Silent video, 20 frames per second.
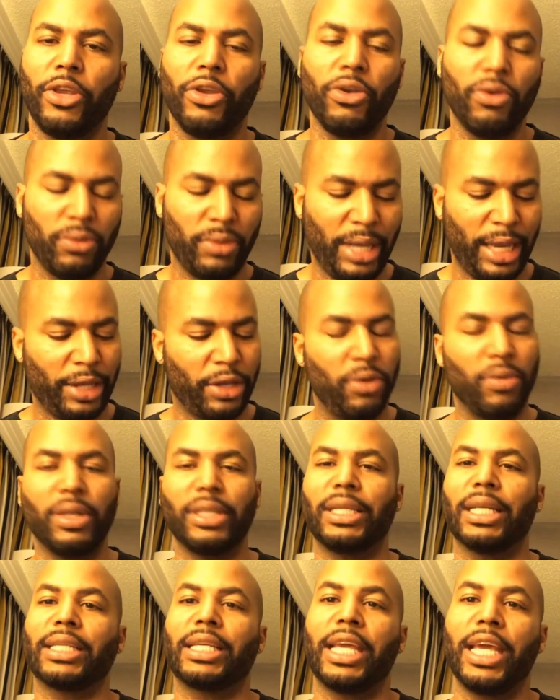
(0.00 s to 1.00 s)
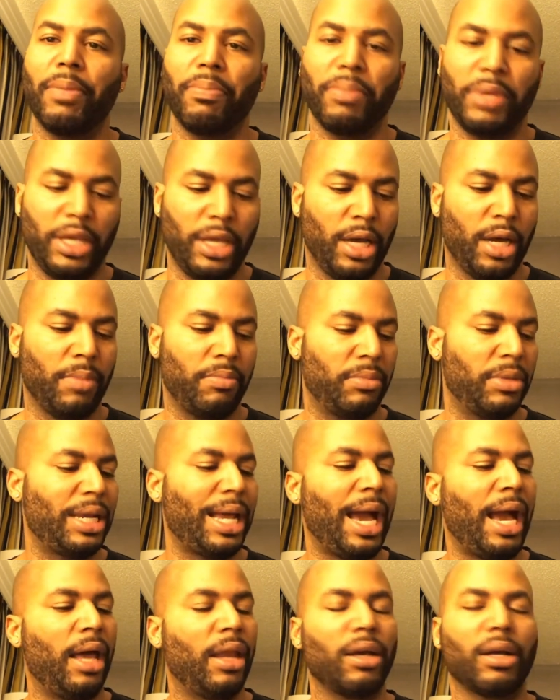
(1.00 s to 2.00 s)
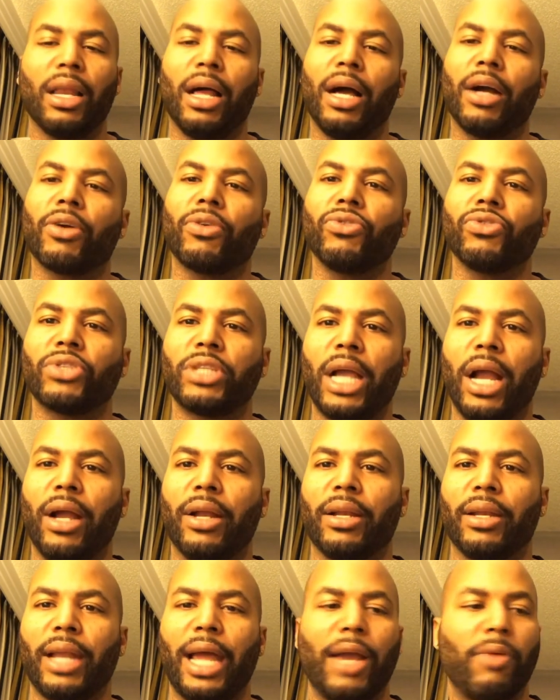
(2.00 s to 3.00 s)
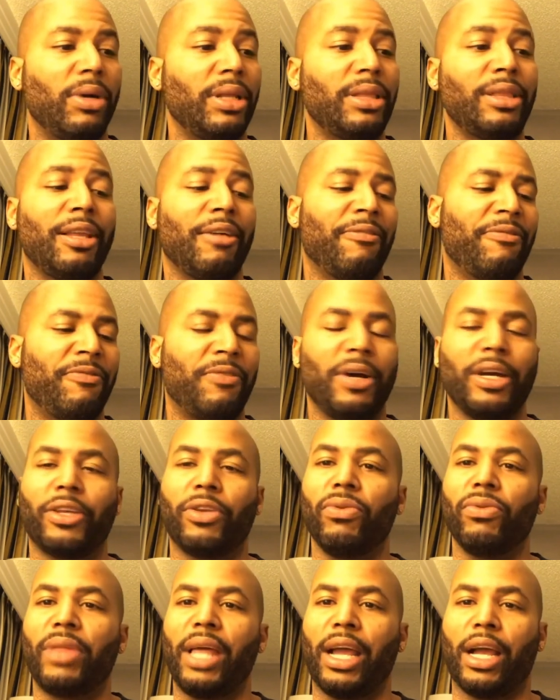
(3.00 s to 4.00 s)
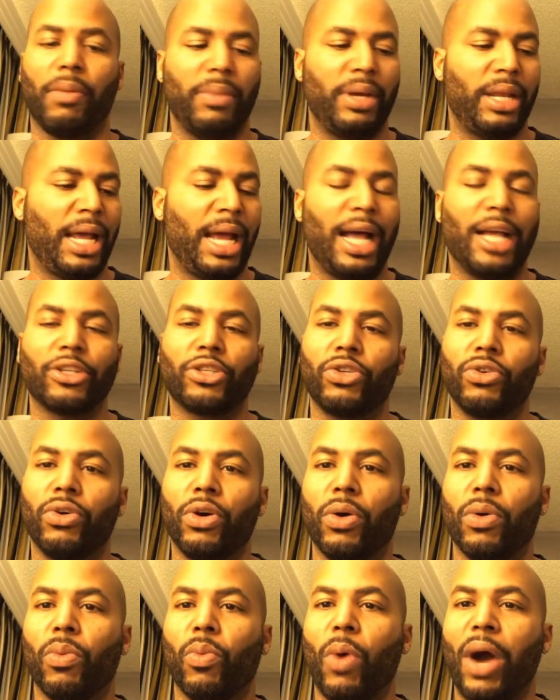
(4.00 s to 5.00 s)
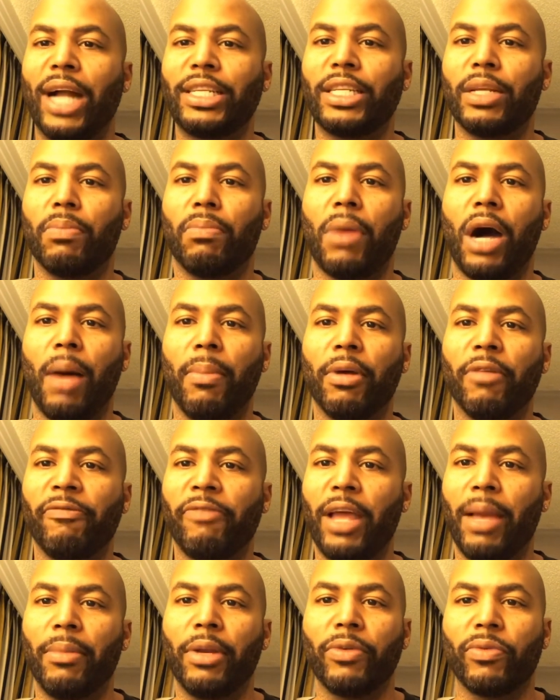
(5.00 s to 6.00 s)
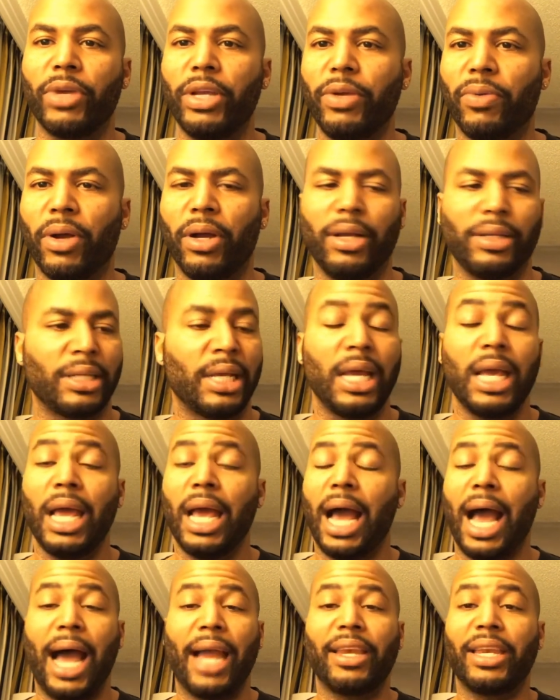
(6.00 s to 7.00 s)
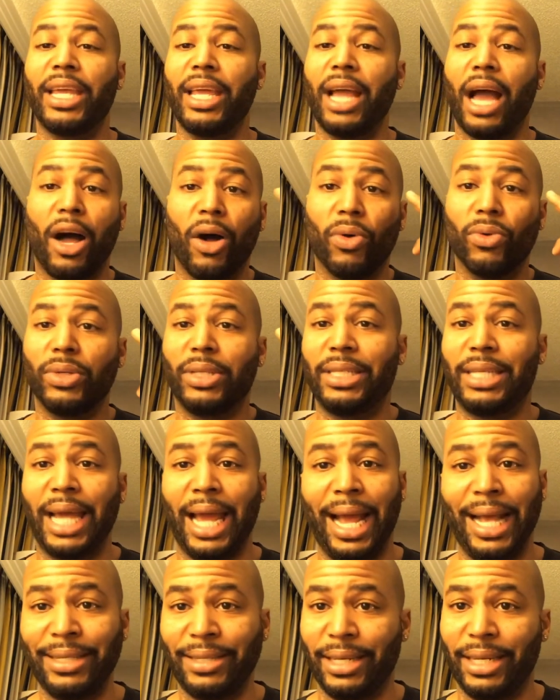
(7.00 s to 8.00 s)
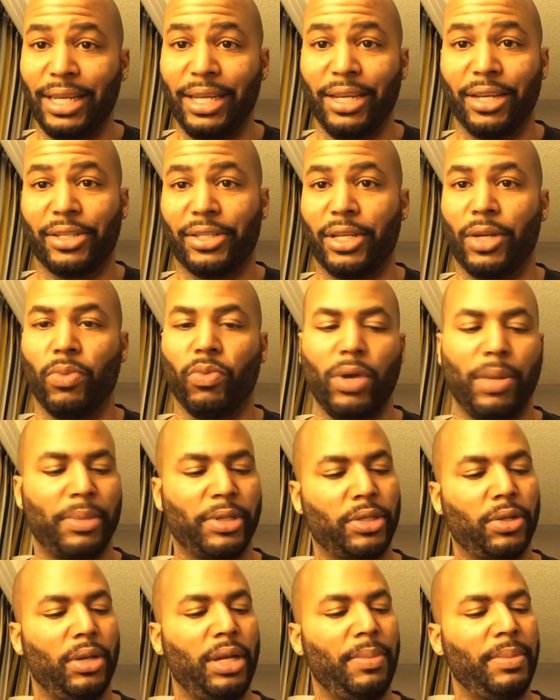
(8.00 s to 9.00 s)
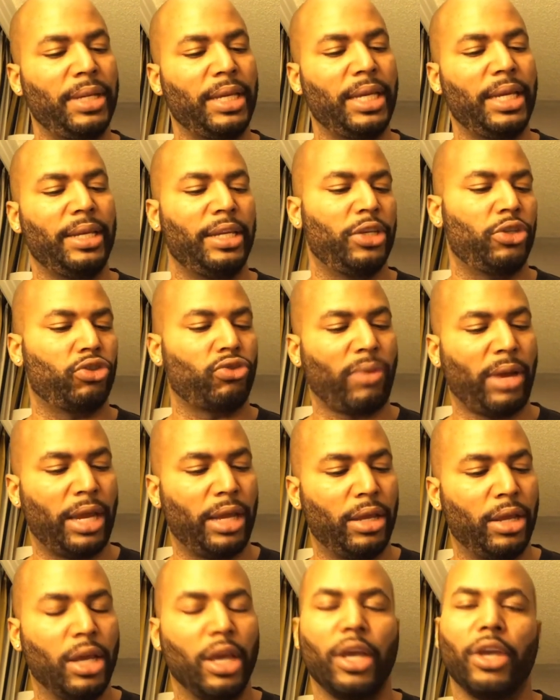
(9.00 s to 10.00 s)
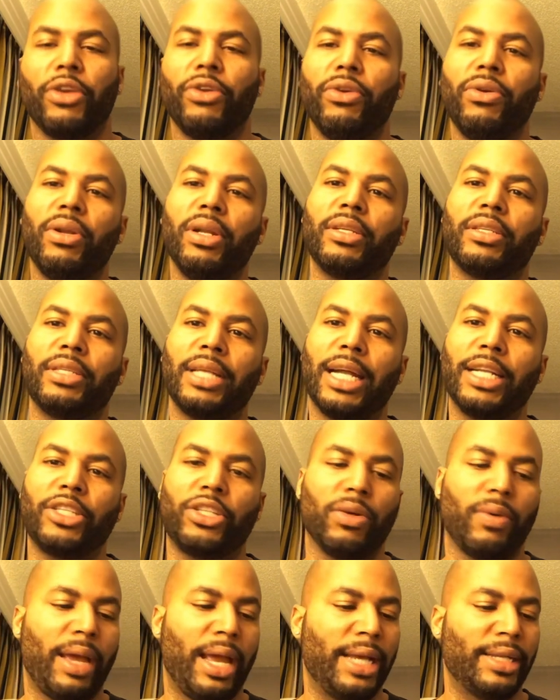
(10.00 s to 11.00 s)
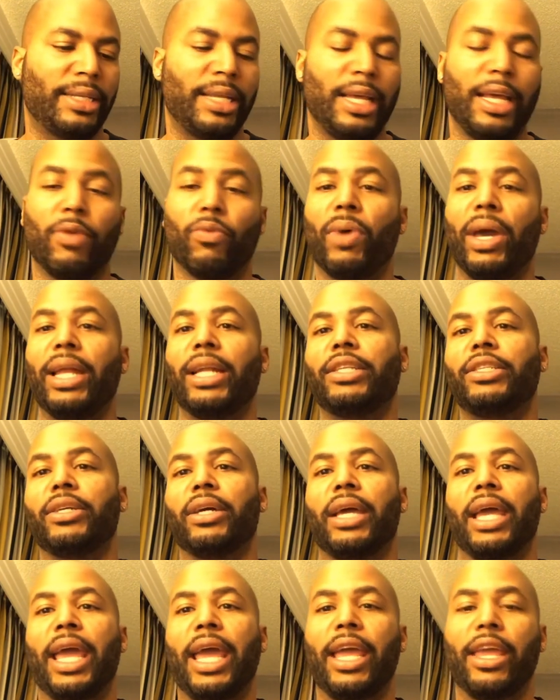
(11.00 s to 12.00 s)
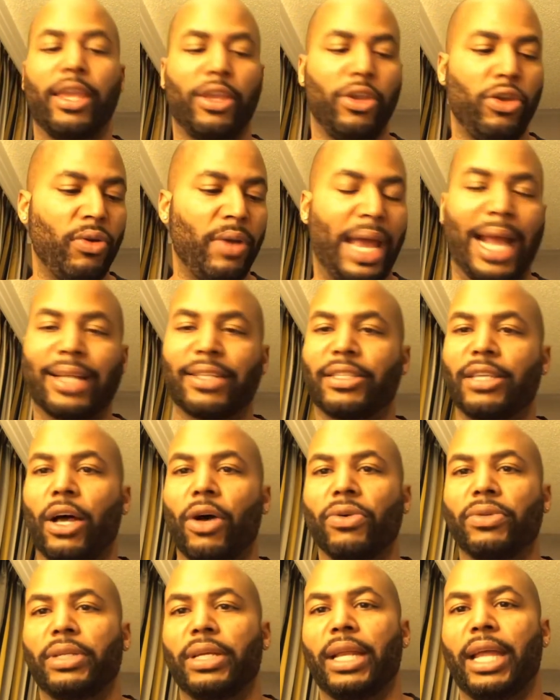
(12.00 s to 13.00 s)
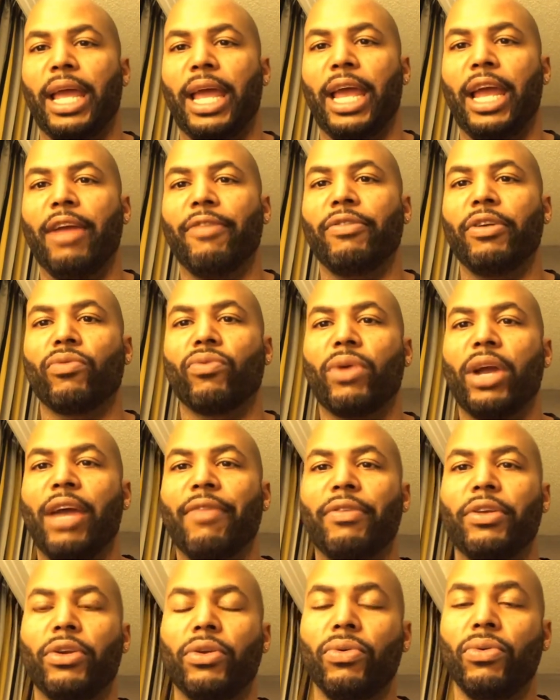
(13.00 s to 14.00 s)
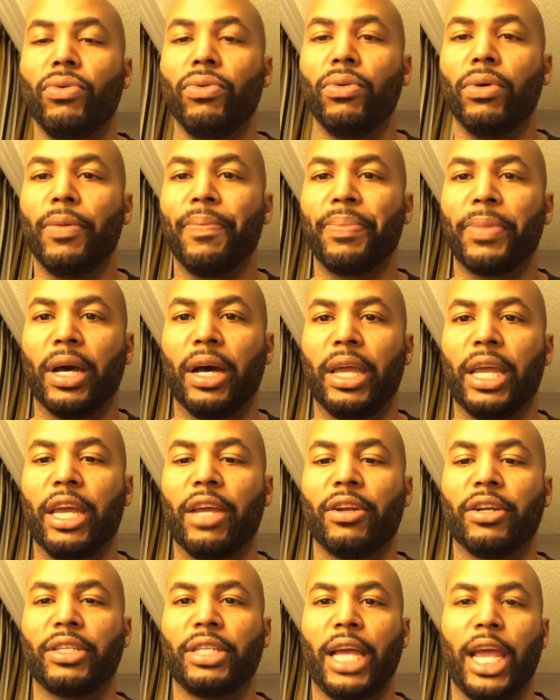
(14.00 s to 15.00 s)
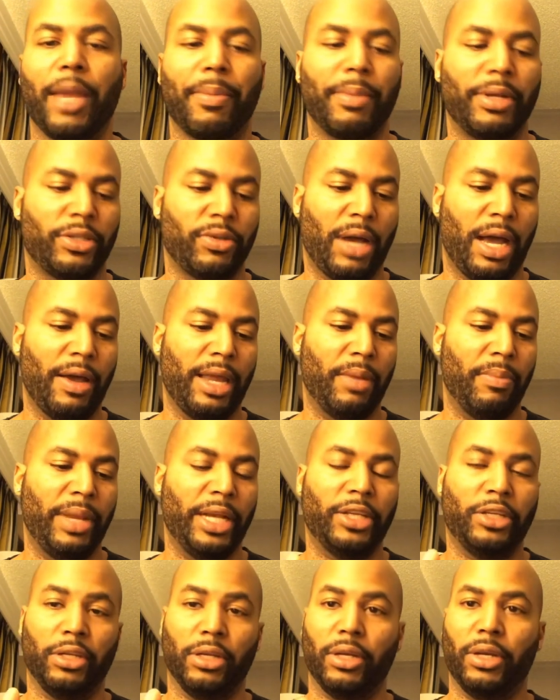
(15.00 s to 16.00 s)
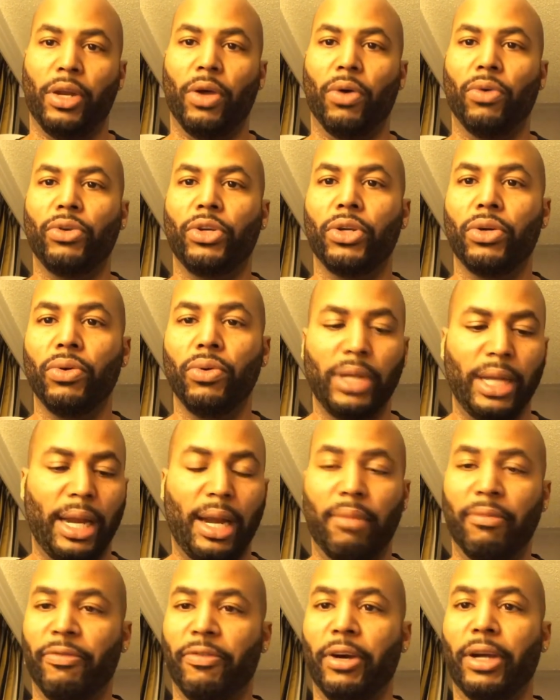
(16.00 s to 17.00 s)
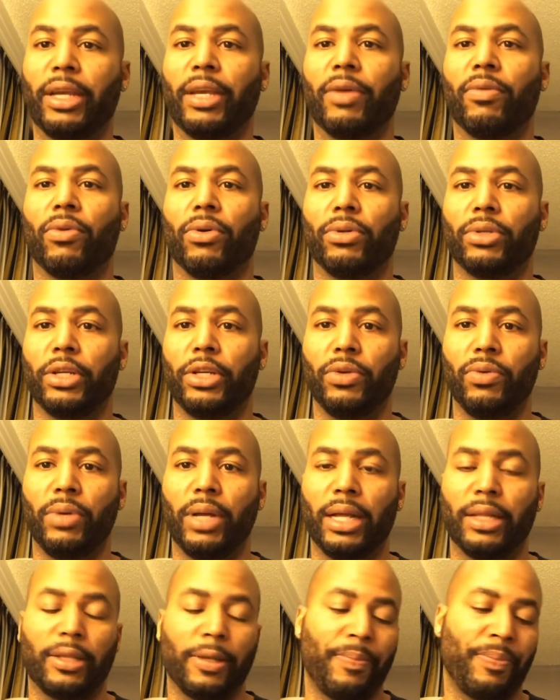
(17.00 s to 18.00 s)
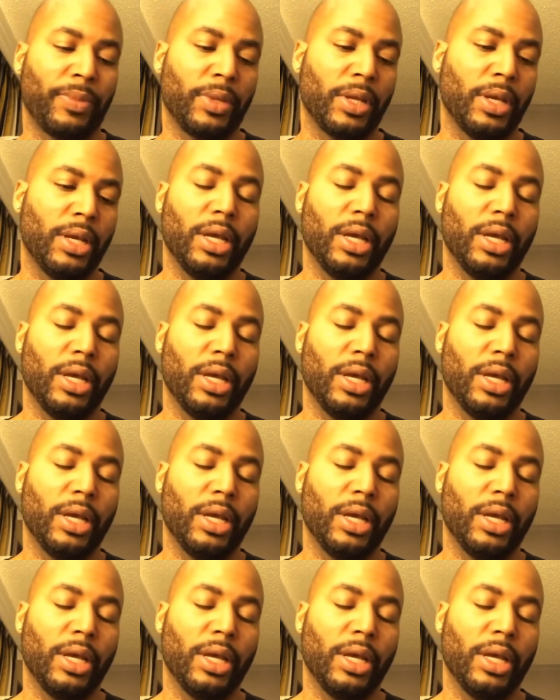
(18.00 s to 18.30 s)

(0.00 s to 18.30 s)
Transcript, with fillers: You think you can just hit me up nine o'clock on Saturday night? What the fuck you think I'm in the house doing? Watching Mama Family reruns? I the audacity of some women. So let me get this straight. You didn't set your ass there and waited till you exhausted every revenue of entertainment. So I had to make sure no dude that I'm fucking wanted to do nothing.